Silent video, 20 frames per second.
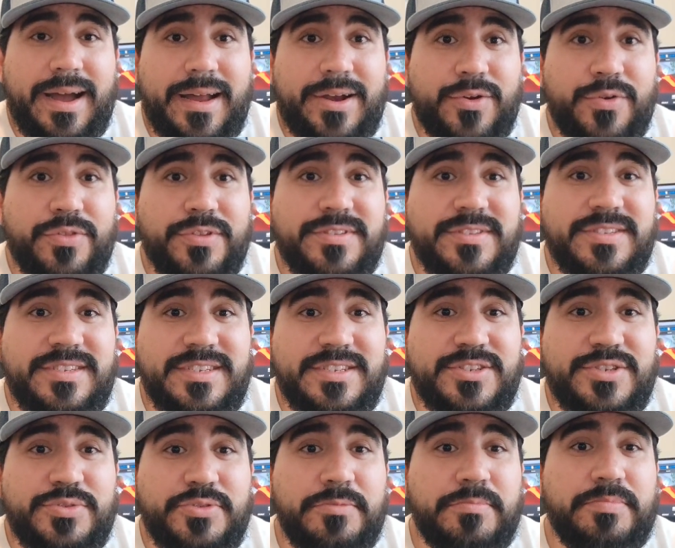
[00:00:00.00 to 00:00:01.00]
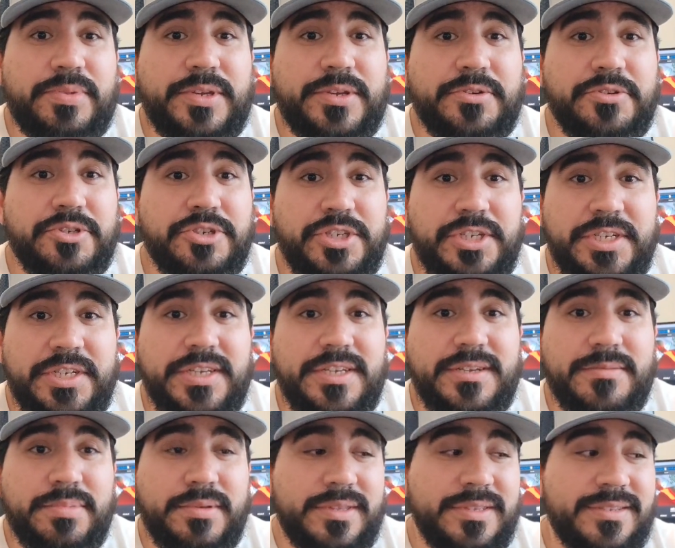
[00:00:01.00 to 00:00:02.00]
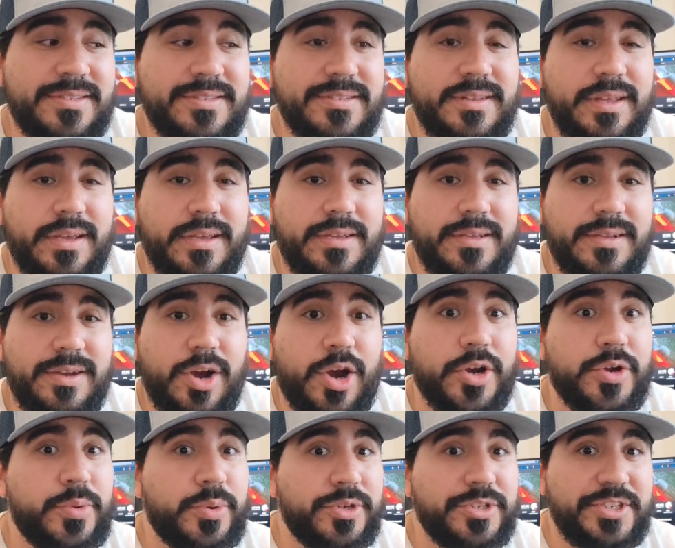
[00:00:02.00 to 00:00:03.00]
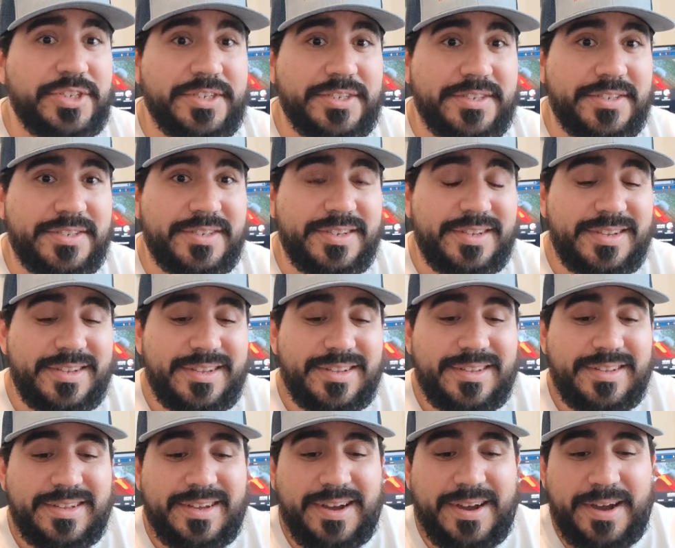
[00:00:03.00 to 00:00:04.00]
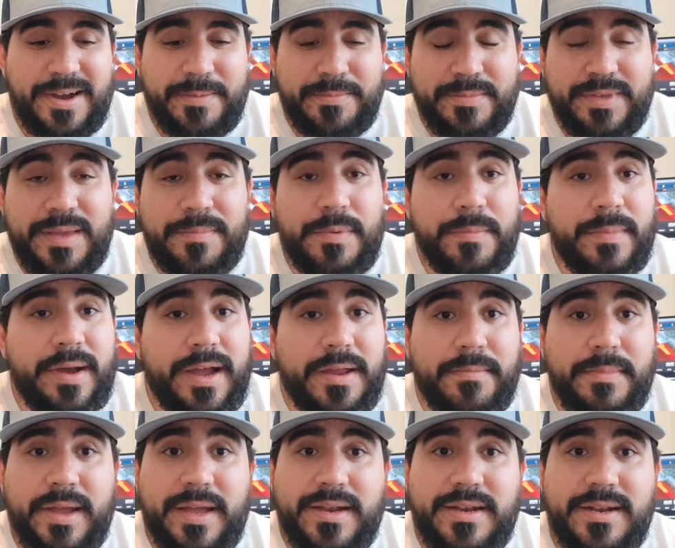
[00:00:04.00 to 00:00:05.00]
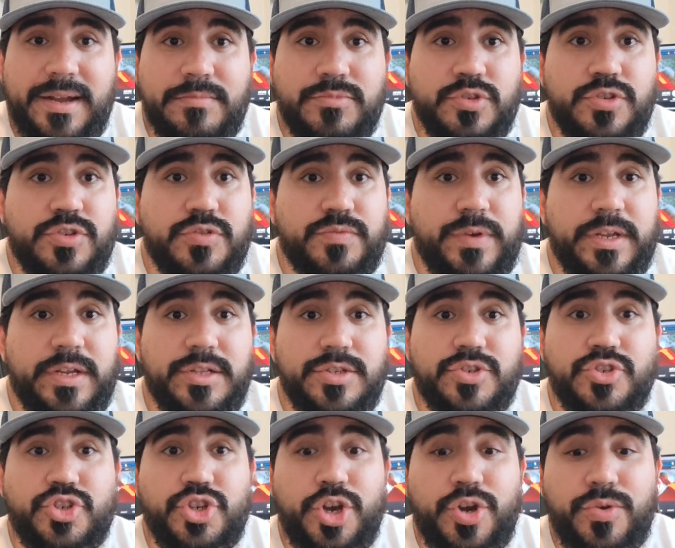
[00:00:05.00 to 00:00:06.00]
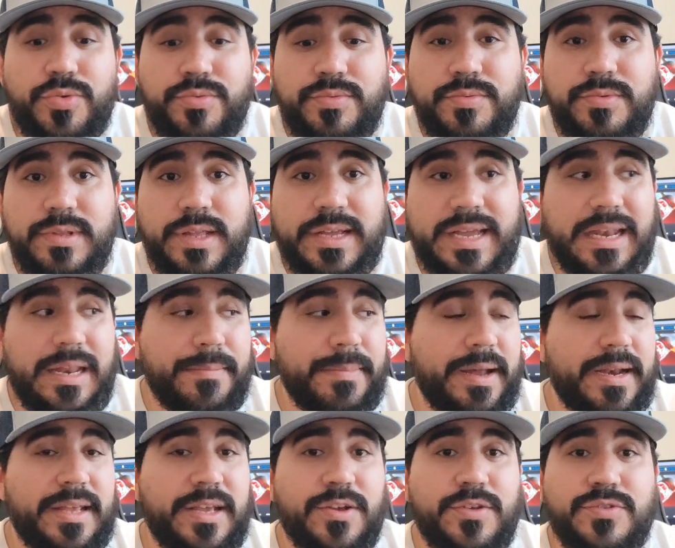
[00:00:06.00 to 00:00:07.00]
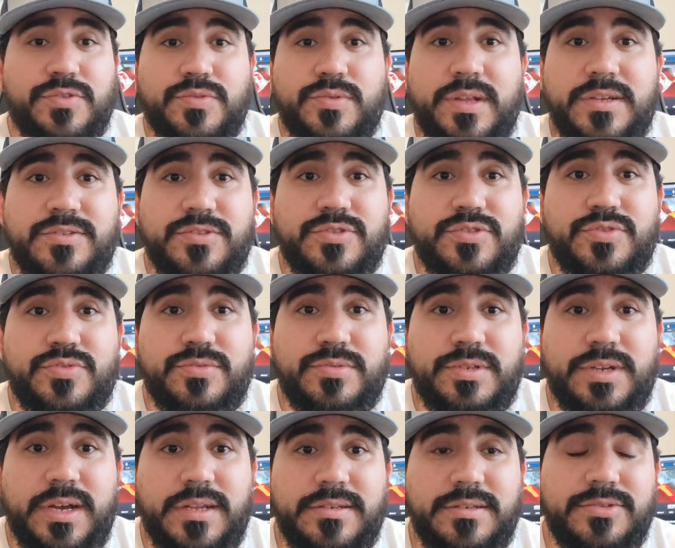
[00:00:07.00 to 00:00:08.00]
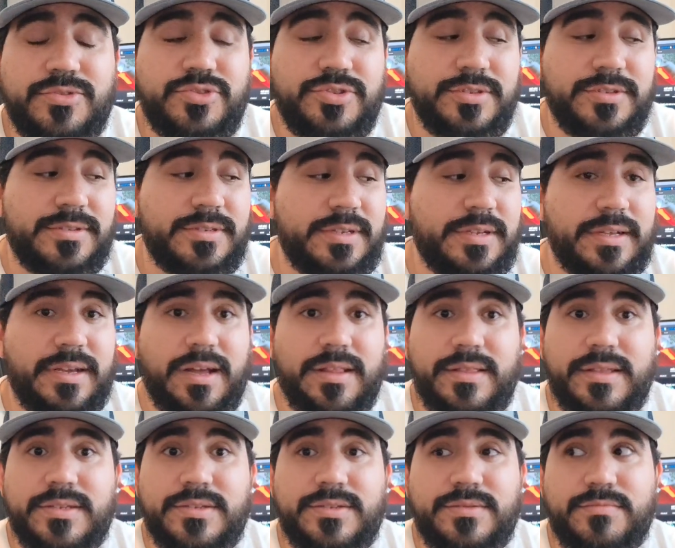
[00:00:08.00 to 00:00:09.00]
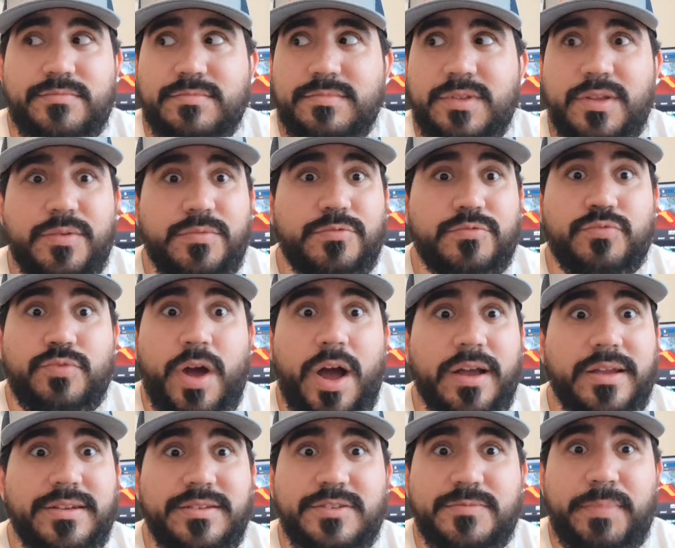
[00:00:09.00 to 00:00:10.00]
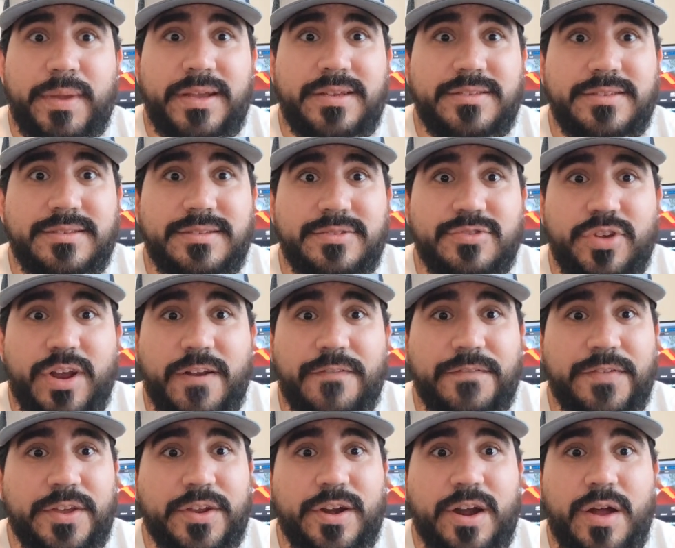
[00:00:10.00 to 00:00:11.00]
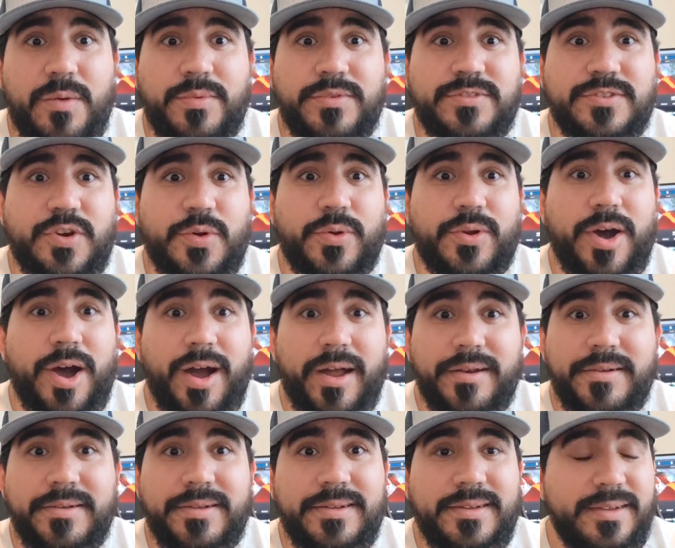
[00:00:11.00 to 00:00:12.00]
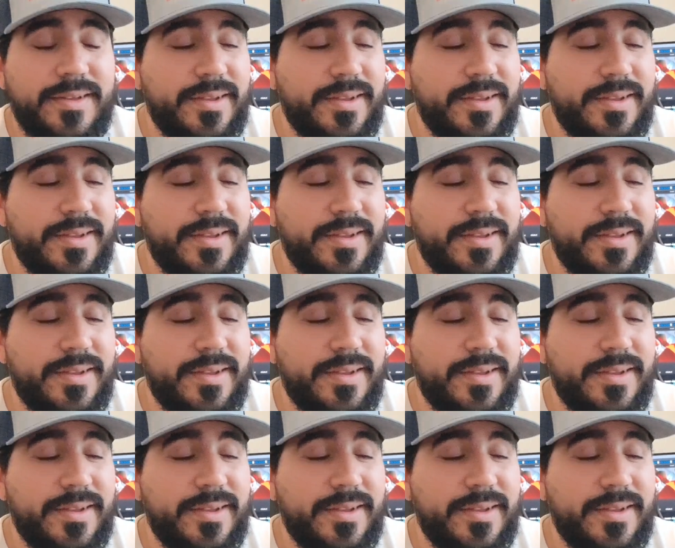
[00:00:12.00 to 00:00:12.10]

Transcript: know the C2 and P are cheating, but this is like hardcore cheats. Keep in mind, man, I'm just a regular Joe, like anybody else who likes to shoot guns, just sitting on this rock in space, trying to figure out what's going on.